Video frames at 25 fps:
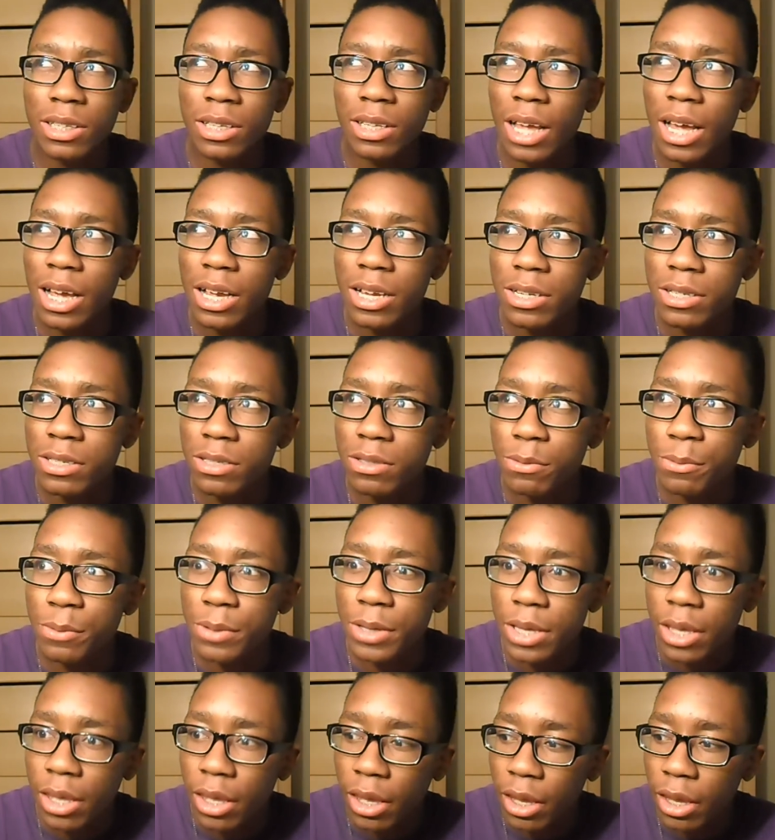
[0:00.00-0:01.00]
last
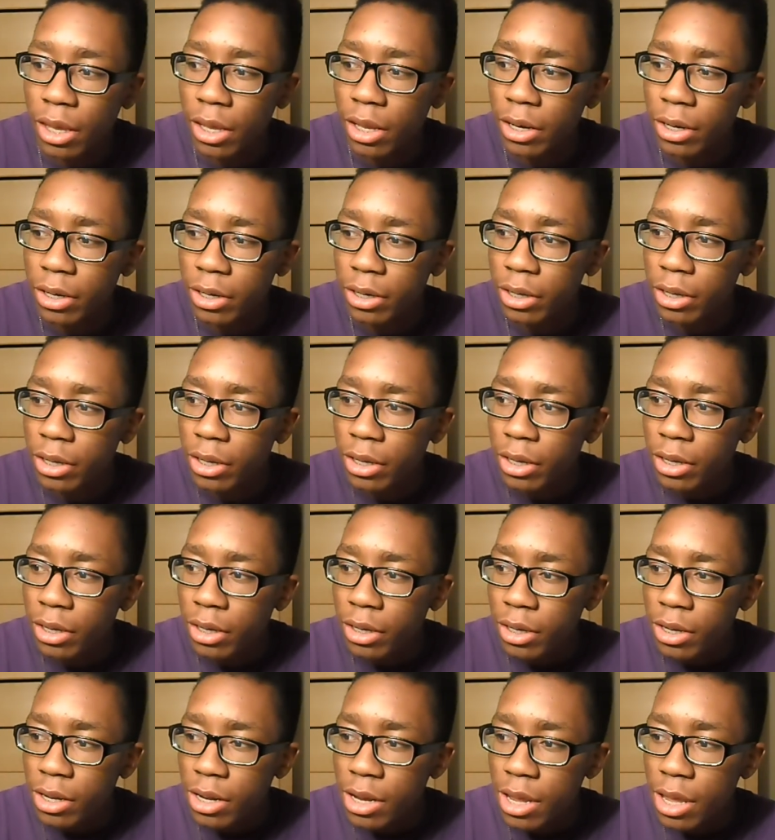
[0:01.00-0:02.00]
weekend,
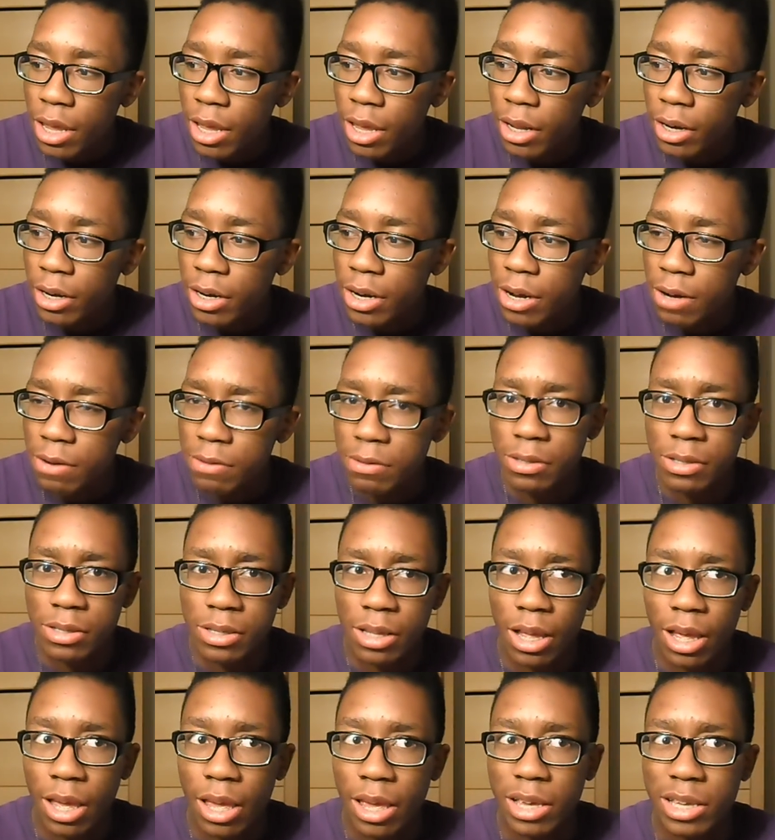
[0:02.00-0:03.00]
and I was
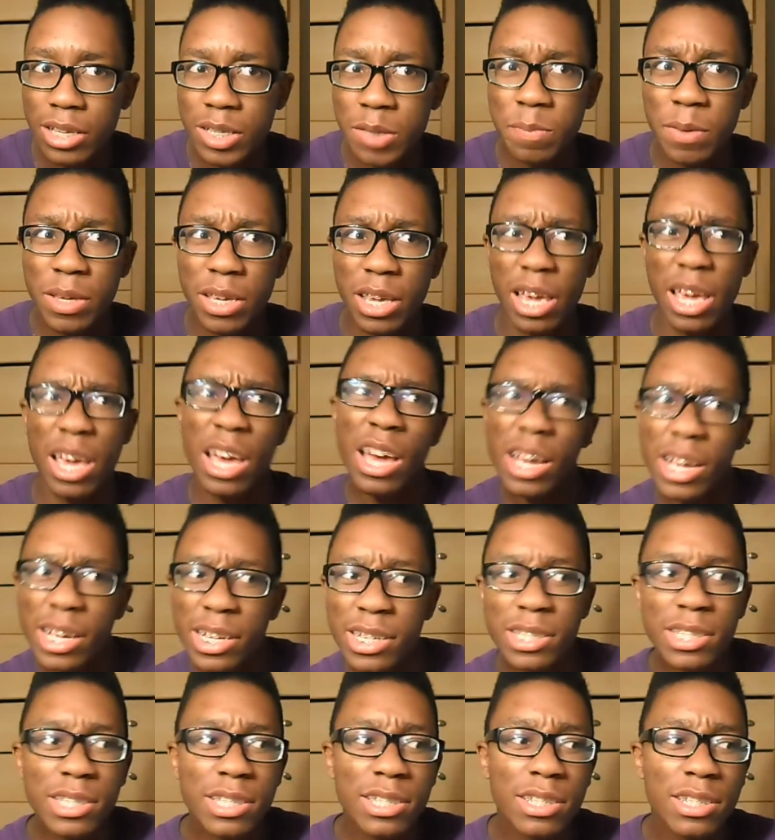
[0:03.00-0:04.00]
just like, Spica
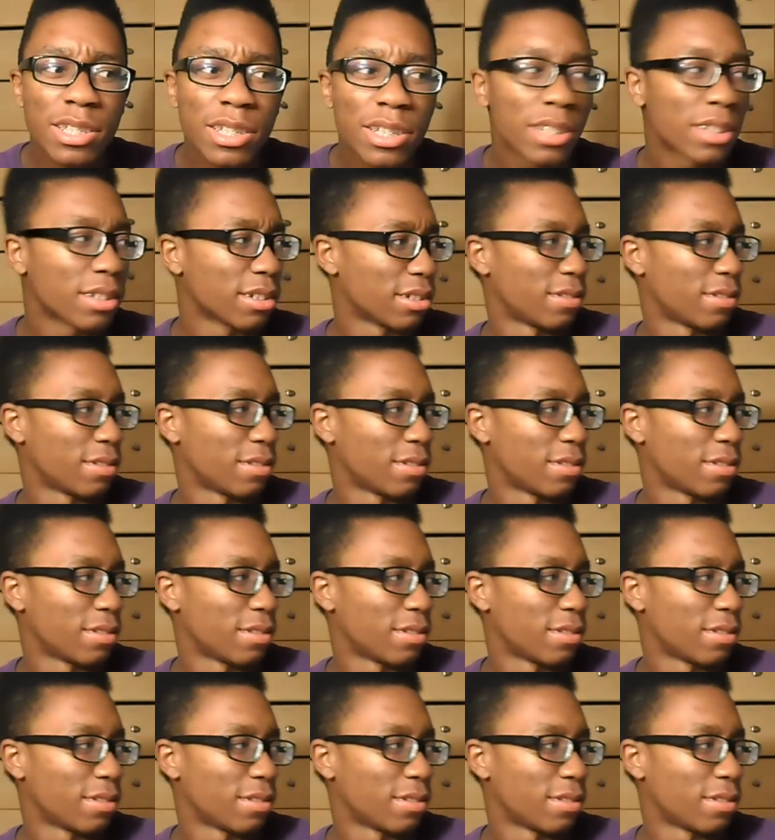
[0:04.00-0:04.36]
S?